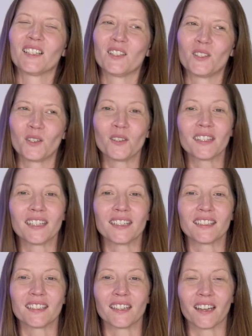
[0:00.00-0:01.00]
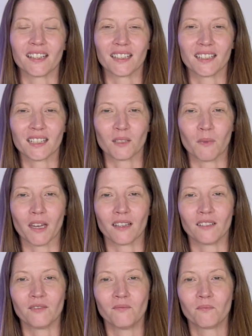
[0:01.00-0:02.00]
2 things that I can
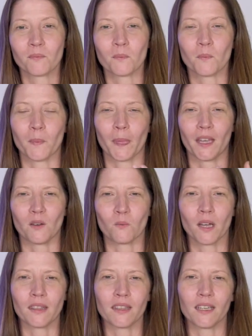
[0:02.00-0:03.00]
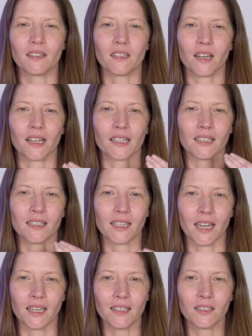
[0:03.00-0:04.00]
smell, and 1 thing that I can
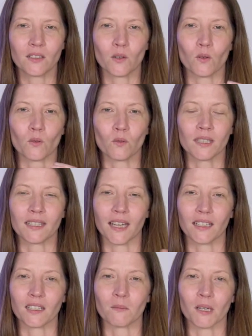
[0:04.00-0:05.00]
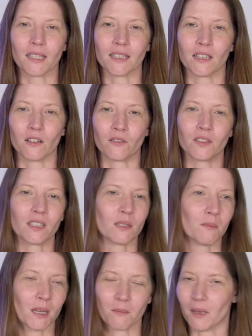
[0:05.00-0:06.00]
taste or say to myself
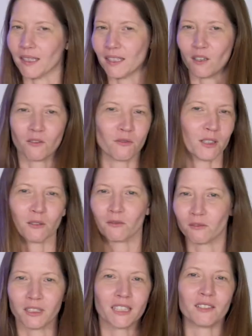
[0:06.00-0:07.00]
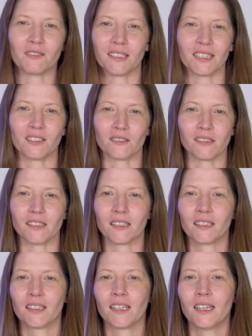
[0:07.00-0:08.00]
to make myself feel really, really good.
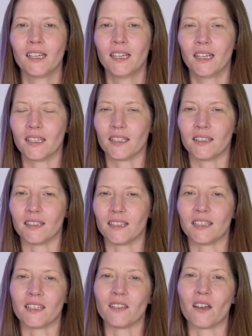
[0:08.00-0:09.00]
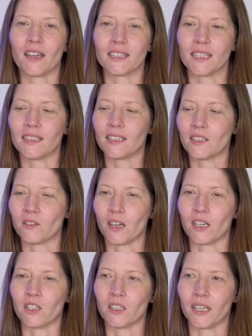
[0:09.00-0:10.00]
It's a nice, easy
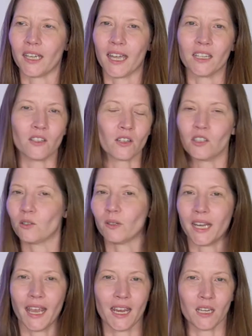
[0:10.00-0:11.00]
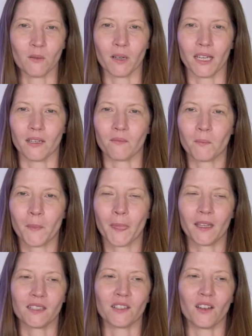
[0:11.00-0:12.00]
strategy, and you can do it anywhere.
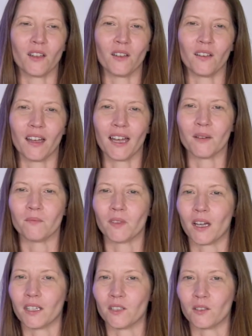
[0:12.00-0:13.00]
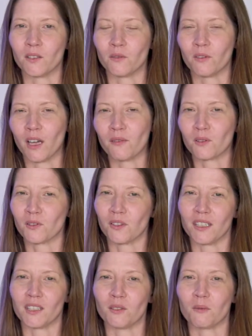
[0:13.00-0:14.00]
So I do the 5, 4,
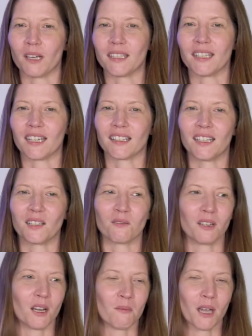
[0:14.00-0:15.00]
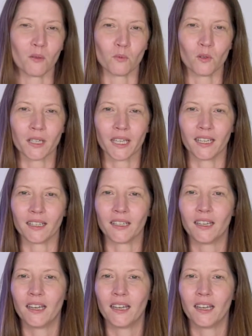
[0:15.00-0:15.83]
3, 2, 1 technique when I'm out walking.